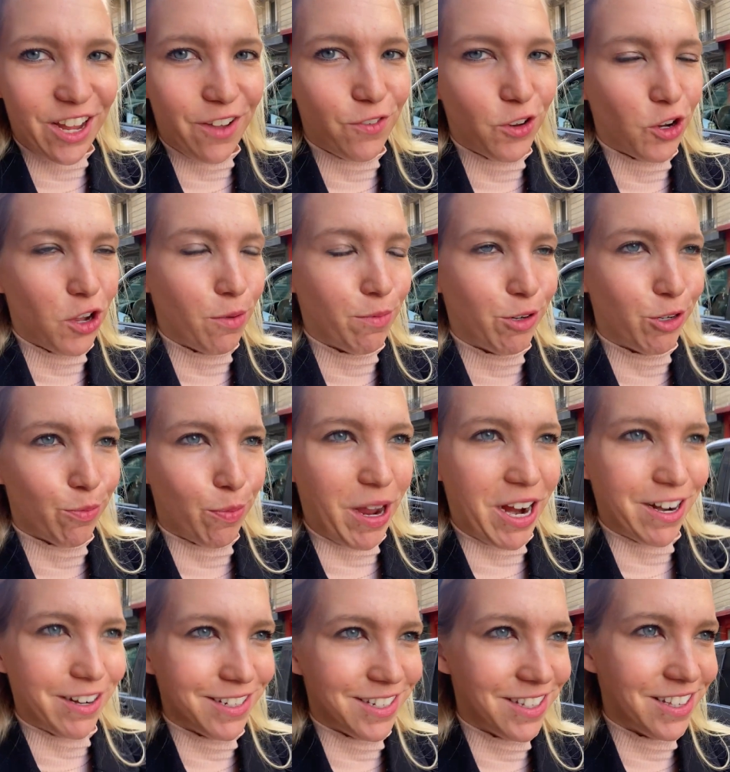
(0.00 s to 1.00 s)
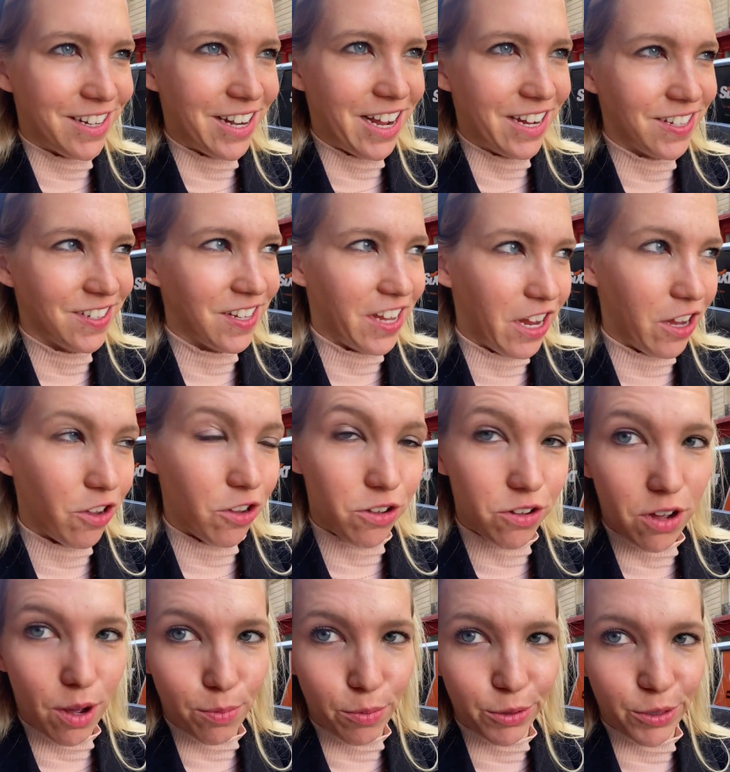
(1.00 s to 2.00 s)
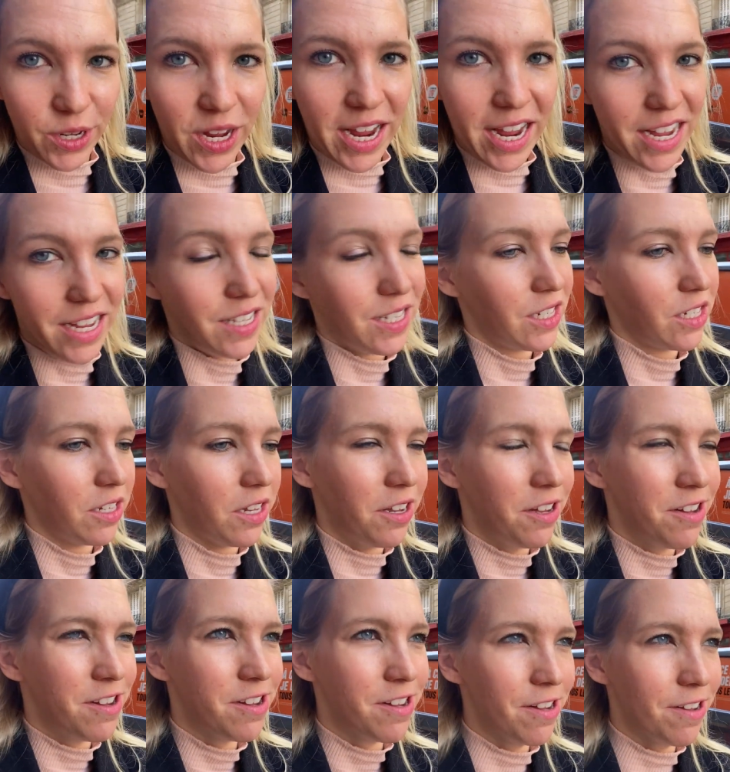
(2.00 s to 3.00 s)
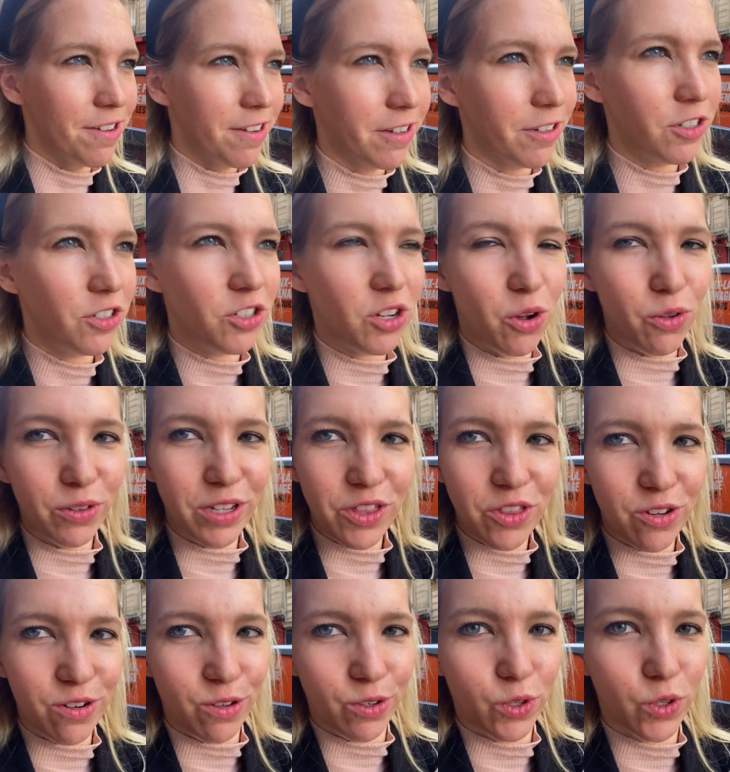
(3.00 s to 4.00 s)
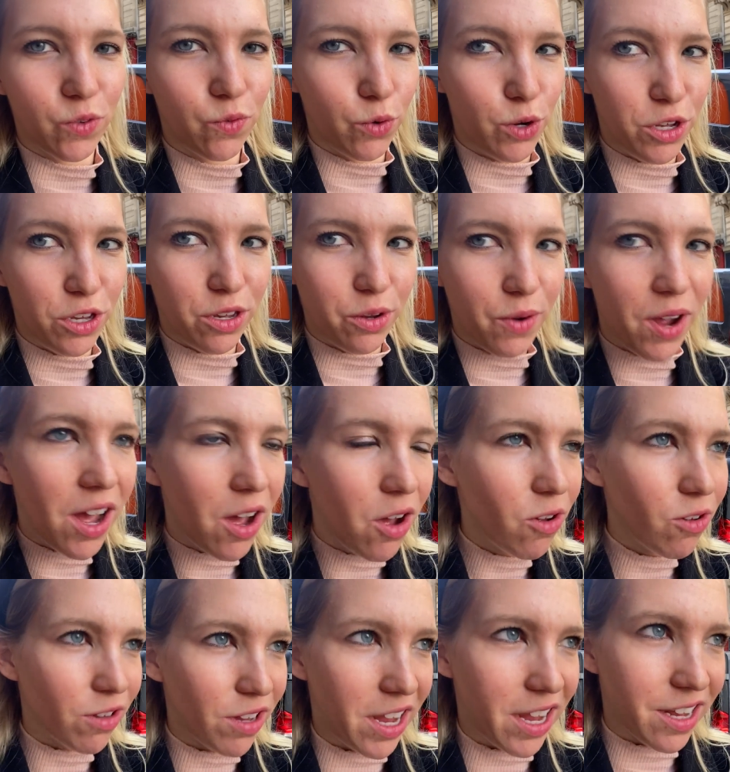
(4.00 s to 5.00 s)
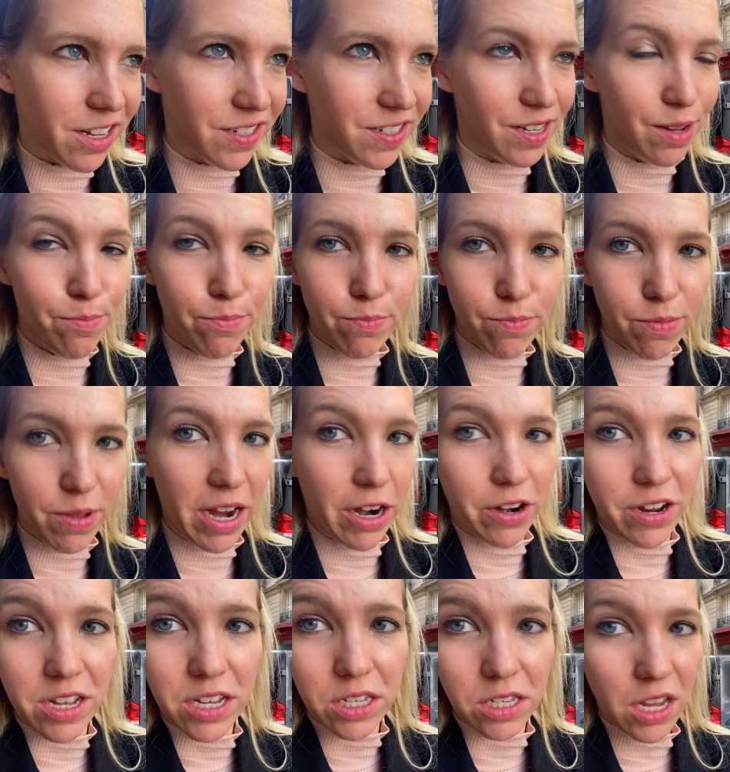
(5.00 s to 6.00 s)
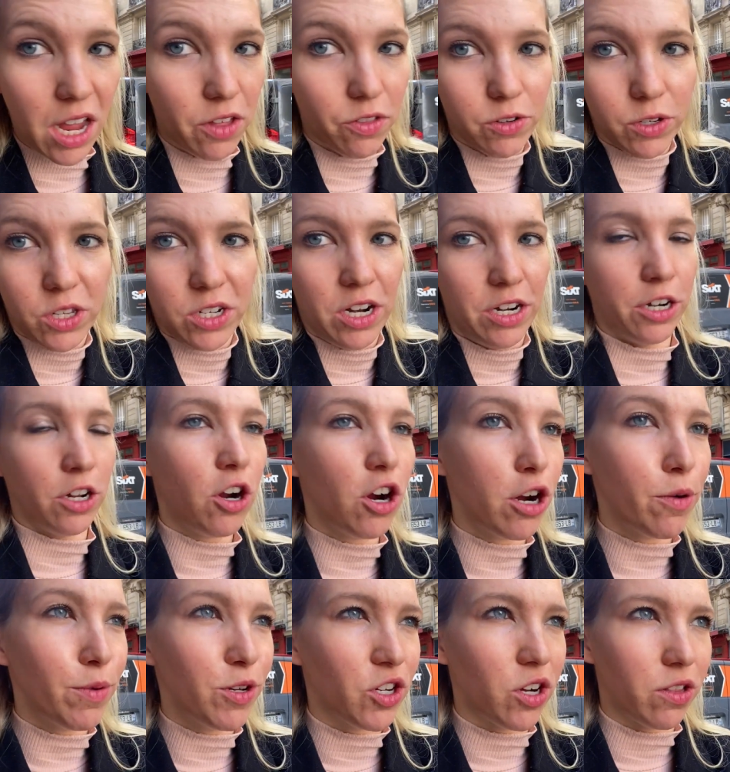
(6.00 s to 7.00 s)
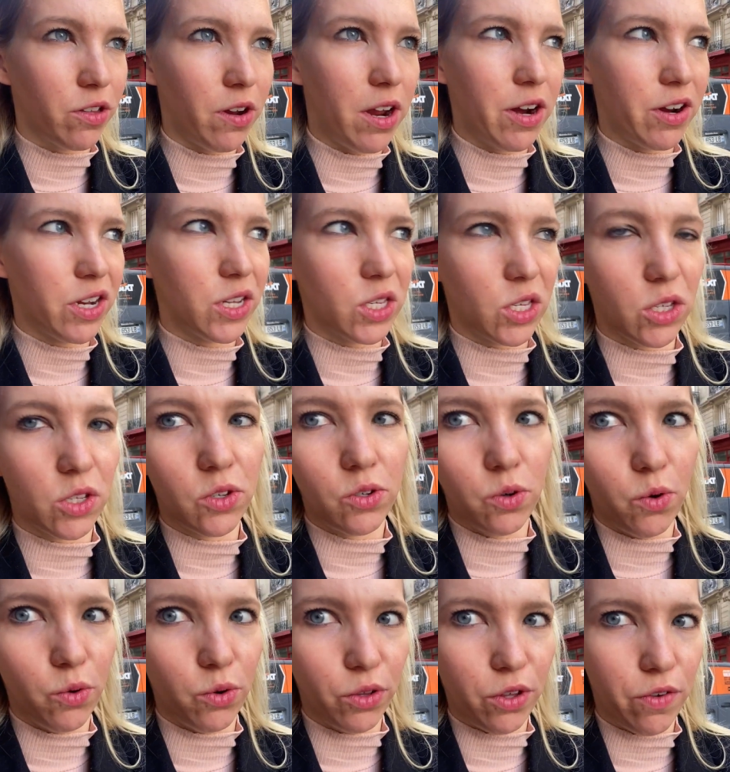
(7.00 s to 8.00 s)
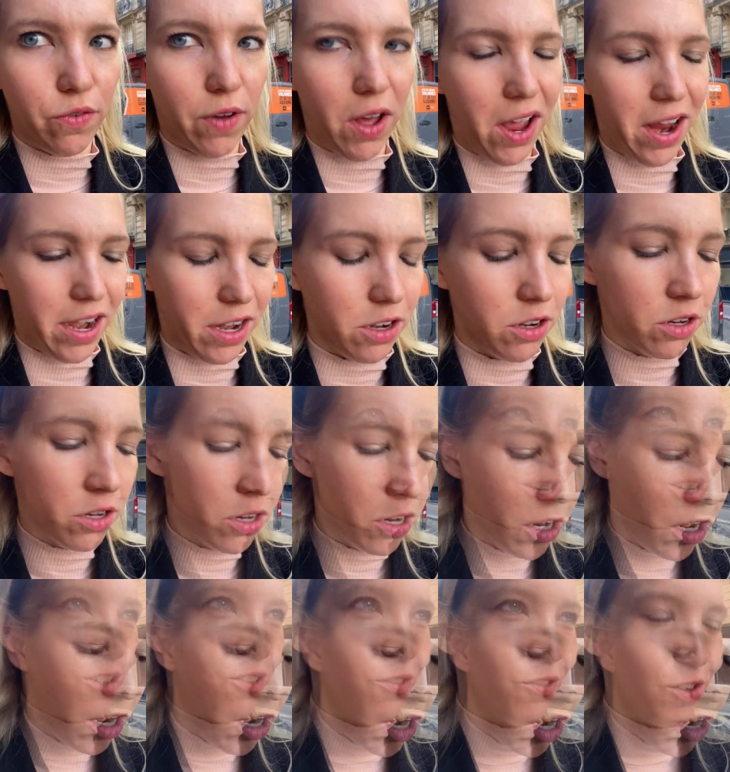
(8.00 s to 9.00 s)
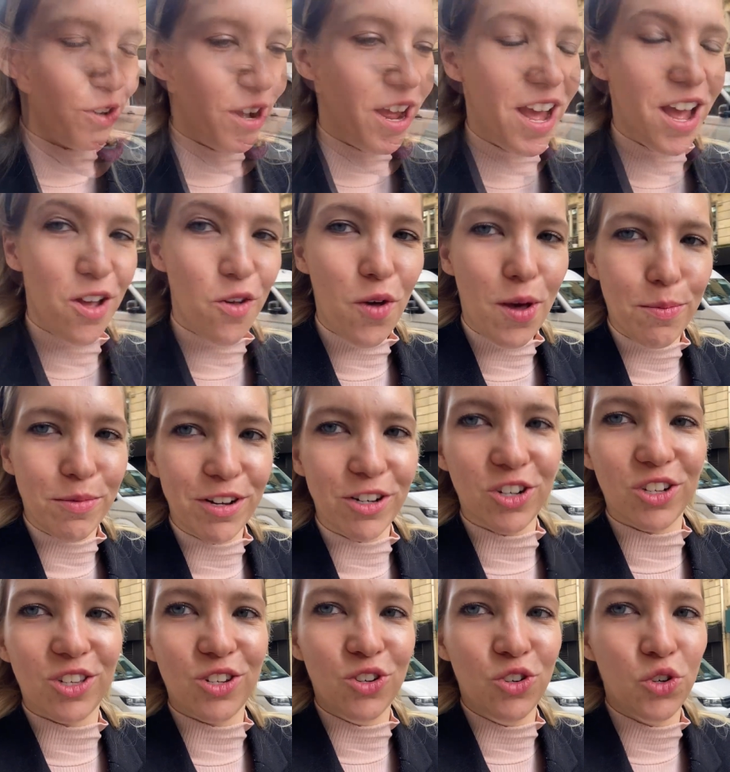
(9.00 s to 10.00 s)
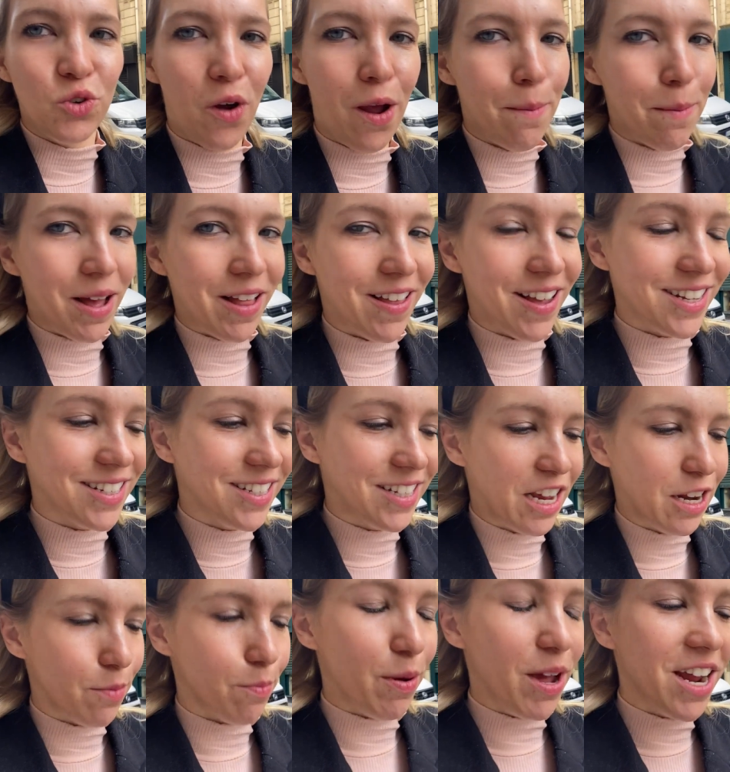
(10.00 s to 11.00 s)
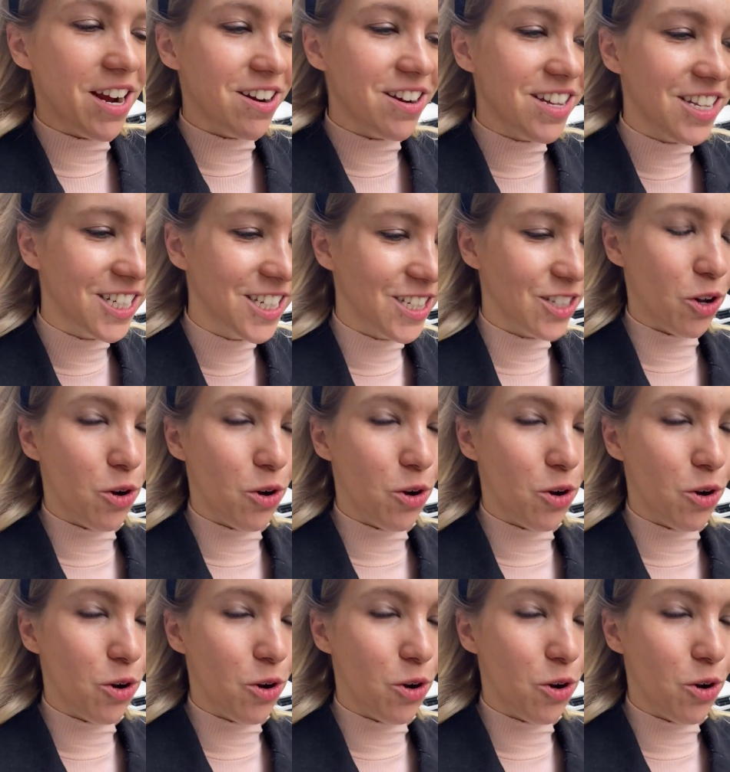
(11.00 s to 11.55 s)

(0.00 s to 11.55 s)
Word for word: If you're coming to Paris in the next like couple days, don't let the news freak you out. Like some areas, yeah, there's a ton of garbage. Other areas, it's totally fine. For now, I'm gonna just enjoy my last day in Paris.